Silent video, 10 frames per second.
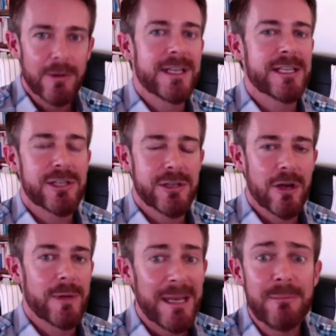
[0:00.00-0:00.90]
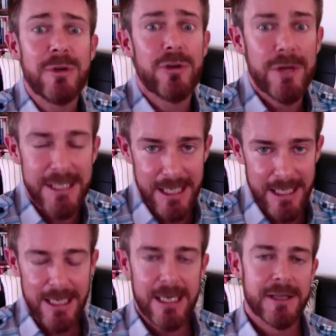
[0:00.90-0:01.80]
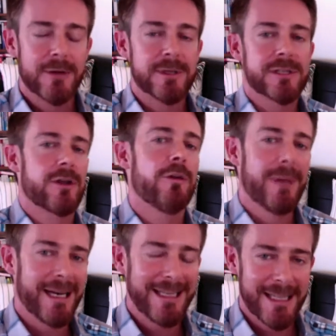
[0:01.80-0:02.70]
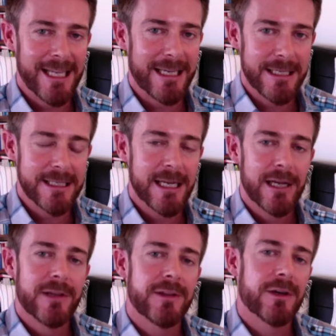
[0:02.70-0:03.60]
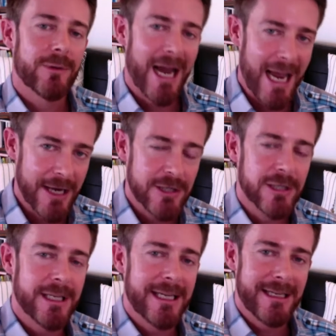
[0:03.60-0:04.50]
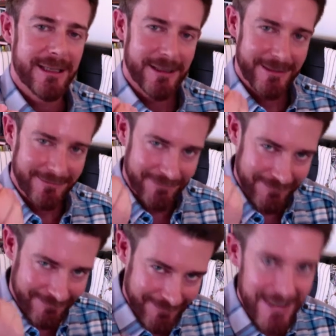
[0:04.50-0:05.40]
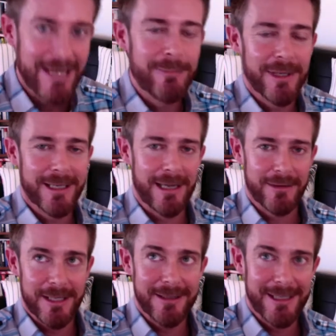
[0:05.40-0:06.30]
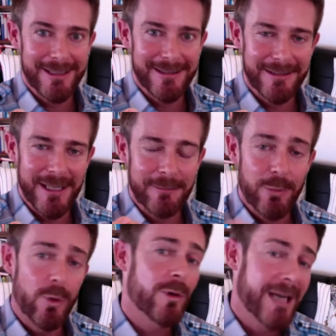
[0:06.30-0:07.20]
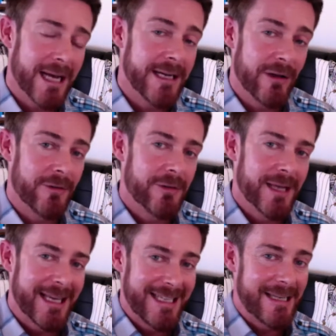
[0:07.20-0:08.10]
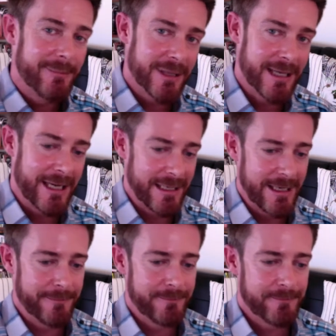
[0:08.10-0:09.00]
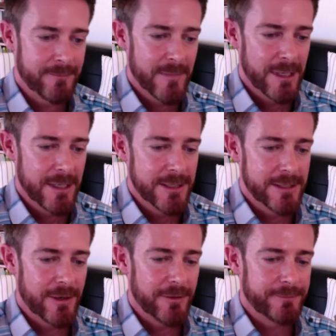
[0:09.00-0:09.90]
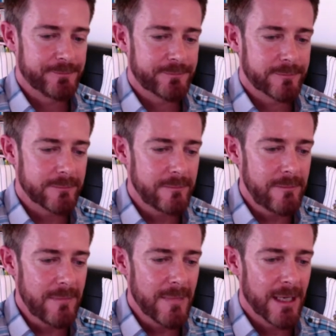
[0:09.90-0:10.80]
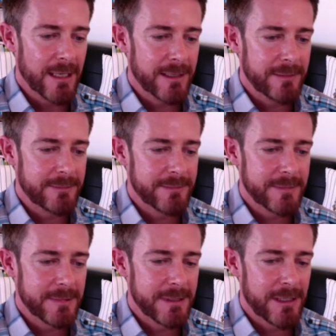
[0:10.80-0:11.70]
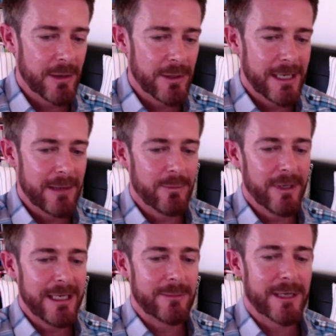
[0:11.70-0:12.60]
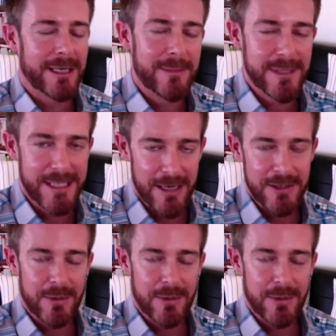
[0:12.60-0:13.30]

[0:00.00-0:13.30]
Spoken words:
there's so immunity. There are so many things that are actually that poor gut health is implicated in. So, really what it comes down